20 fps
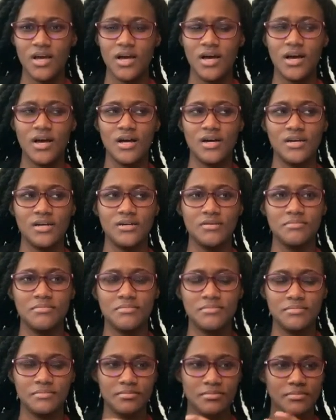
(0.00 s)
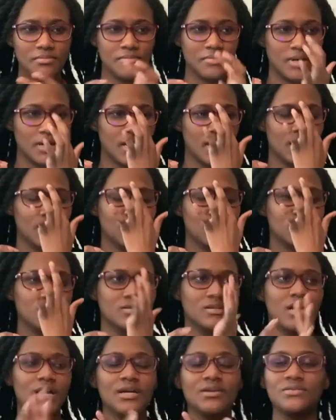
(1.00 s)
Um, I don't,
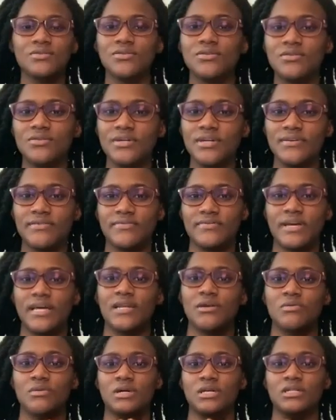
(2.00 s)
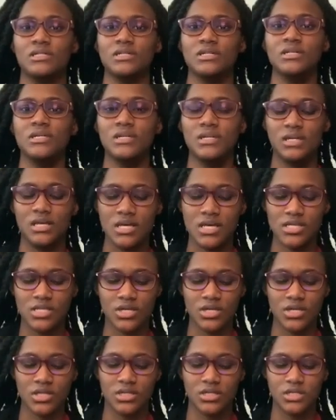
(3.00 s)
I don't know if anyone is
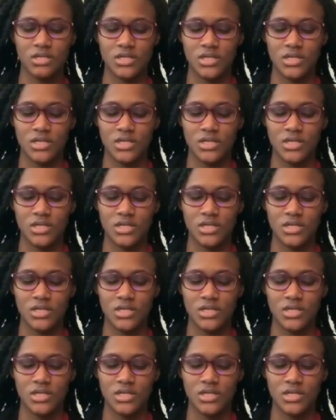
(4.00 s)
gonna